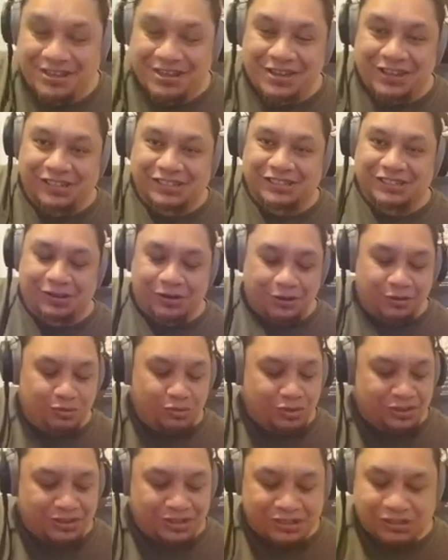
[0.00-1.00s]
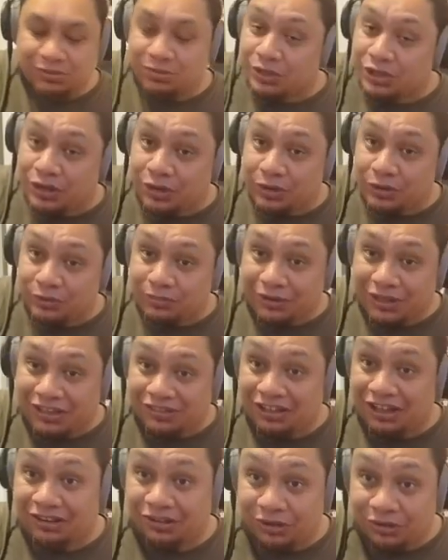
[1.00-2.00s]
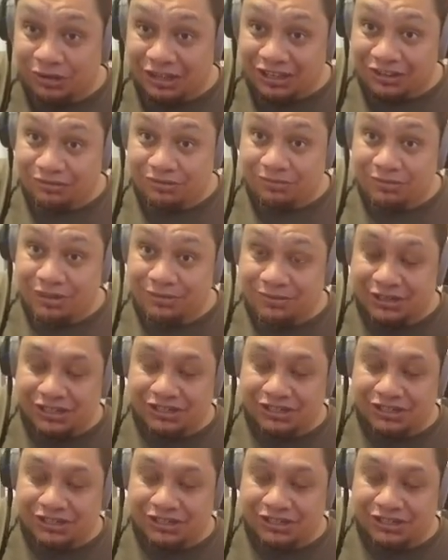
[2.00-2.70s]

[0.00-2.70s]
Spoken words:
So with this, we don't play that low E, remember?